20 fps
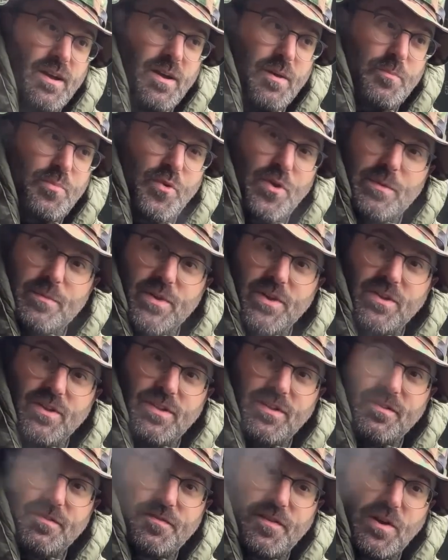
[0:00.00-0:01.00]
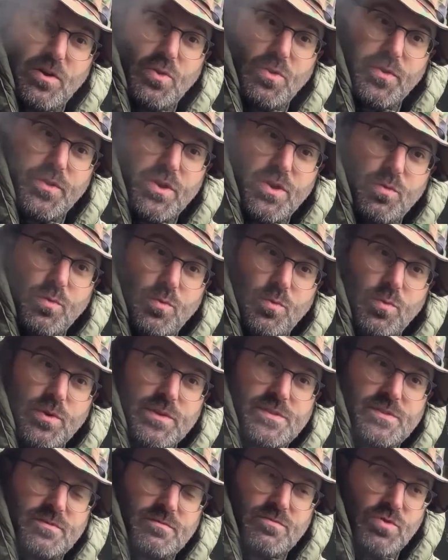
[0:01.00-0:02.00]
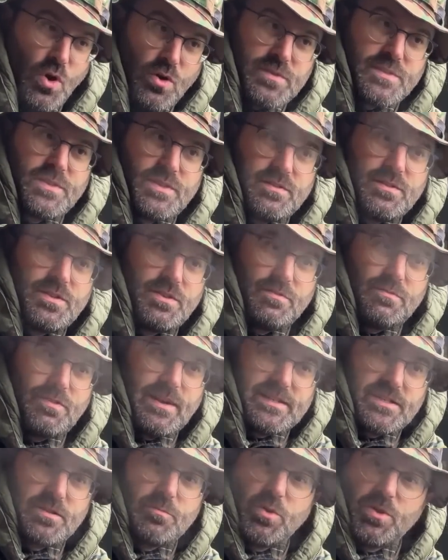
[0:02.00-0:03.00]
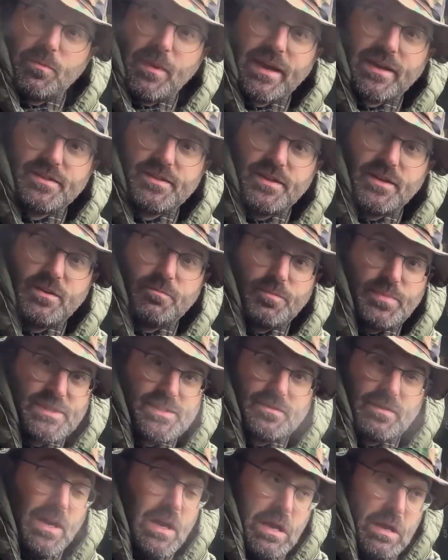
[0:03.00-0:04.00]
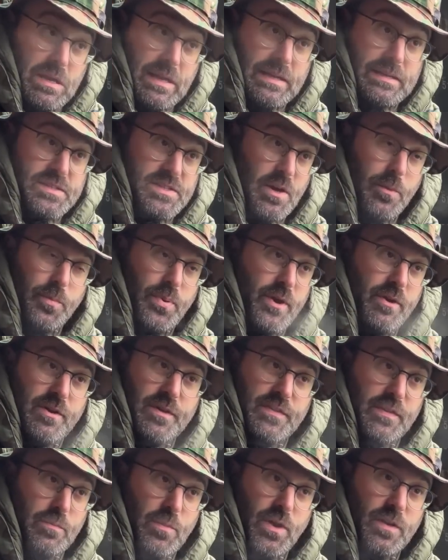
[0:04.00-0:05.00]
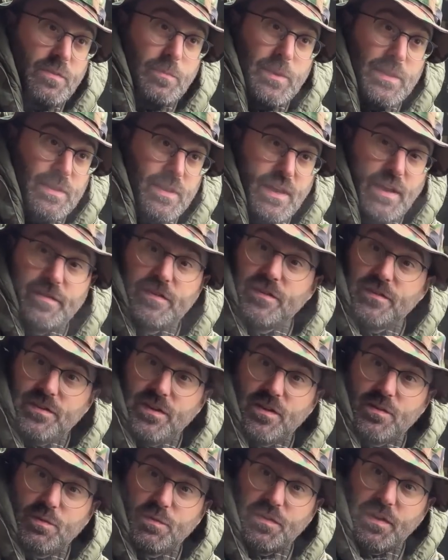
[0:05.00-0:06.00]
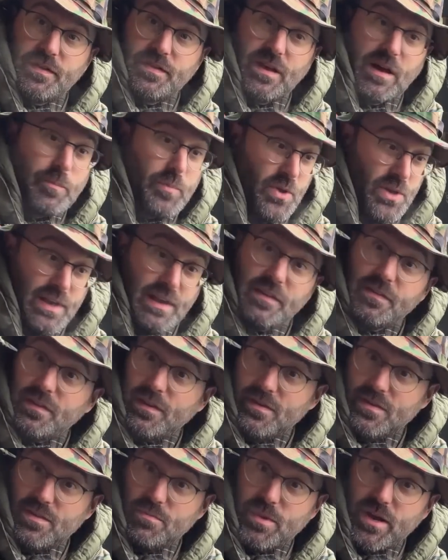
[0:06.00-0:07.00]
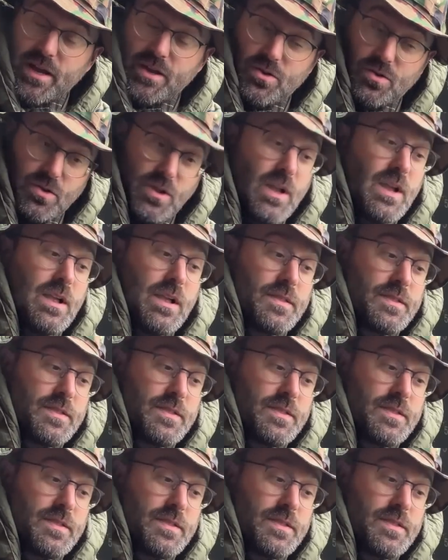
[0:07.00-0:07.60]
Brit mill fuddle that you were not to rest them on the magazine, and in some periods it might have been the case that DS was saying that, but it's in the manual.